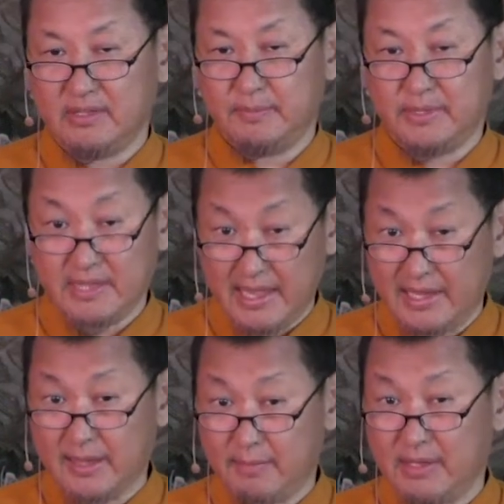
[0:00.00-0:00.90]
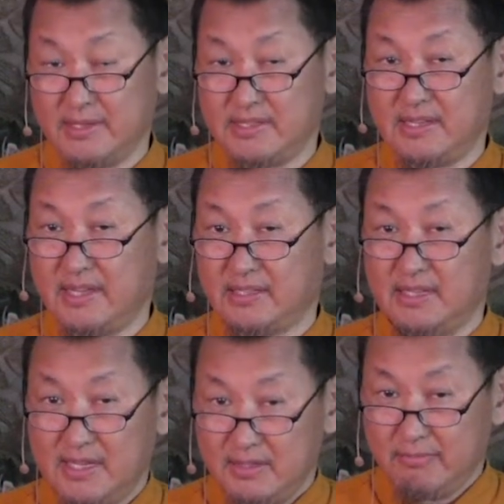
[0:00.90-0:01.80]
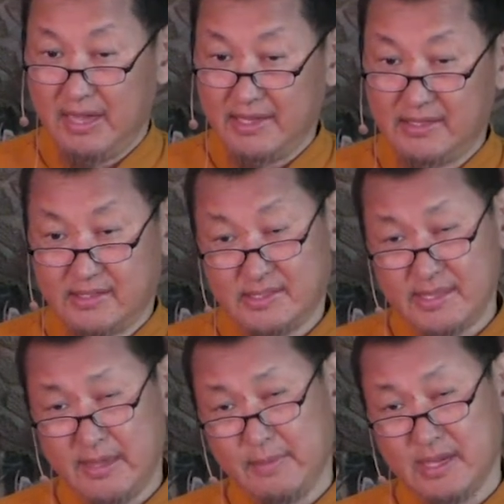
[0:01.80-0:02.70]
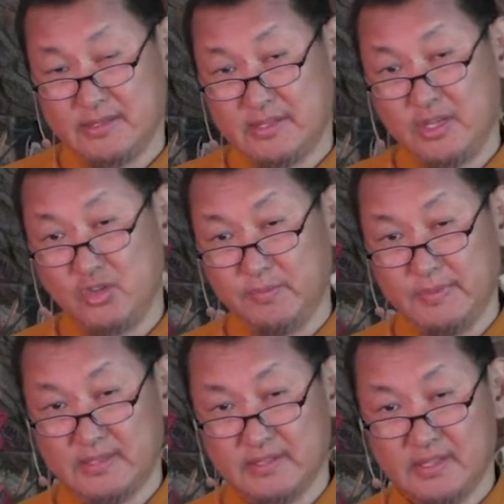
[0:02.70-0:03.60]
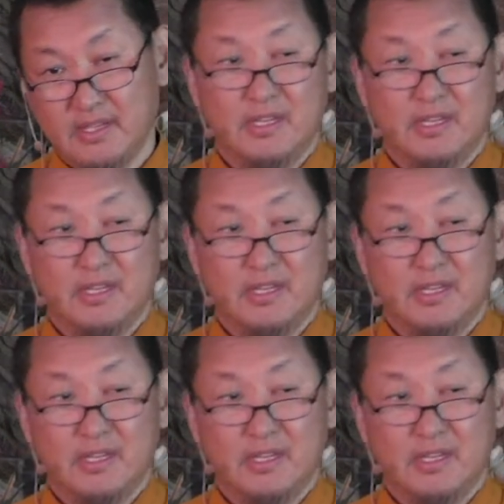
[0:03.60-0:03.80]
but the animal is like mind is same as the humans.